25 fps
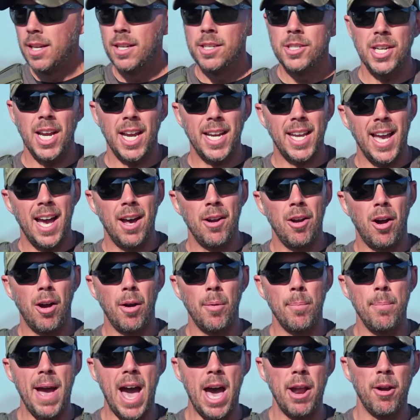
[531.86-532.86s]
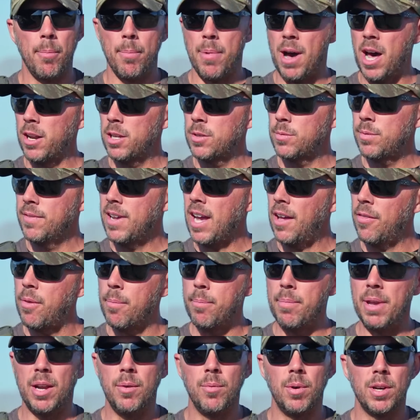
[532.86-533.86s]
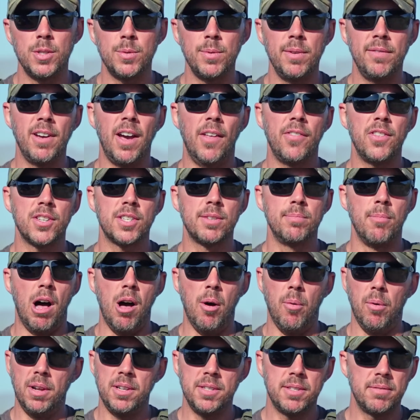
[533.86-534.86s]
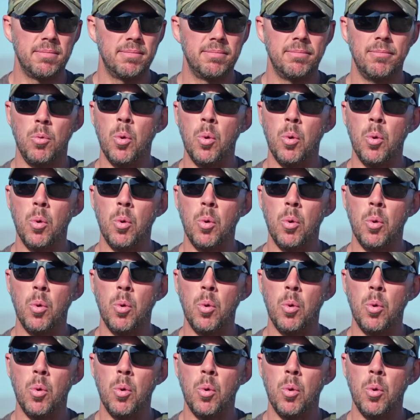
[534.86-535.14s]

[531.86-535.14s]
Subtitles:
Check out our battle bottles. We've got the big ones, we've got the small ones.